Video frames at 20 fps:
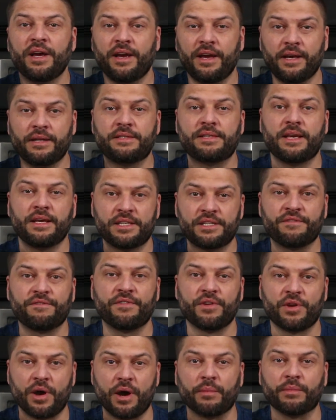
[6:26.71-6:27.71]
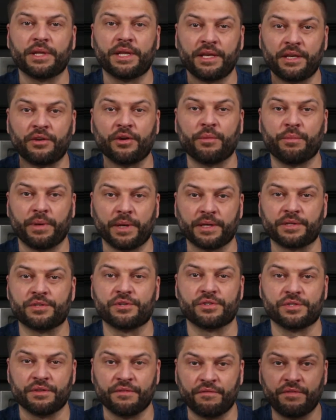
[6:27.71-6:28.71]
it takes phenomenally good
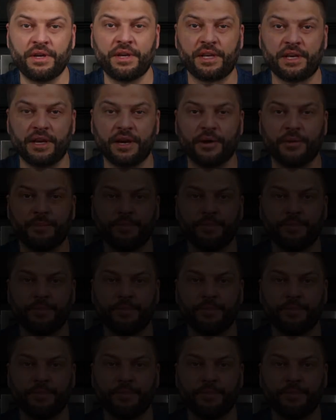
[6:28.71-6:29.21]
pictures and video.